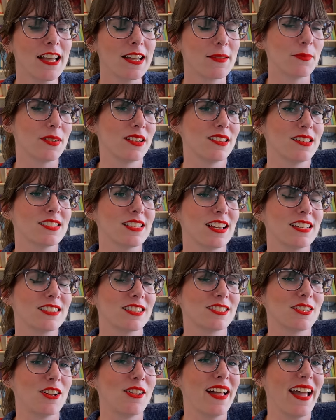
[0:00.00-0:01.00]
but in this case, that's
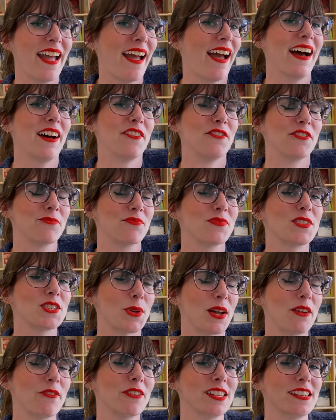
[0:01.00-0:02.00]
all I have. So I
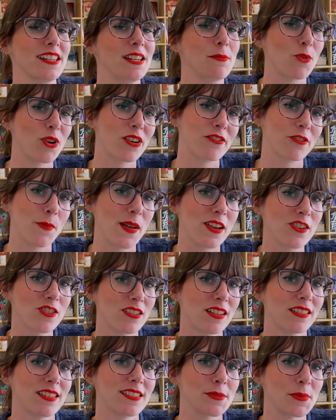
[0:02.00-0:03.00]
really need more information
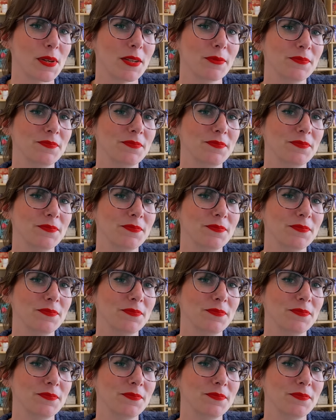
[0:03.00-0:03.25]
on this one,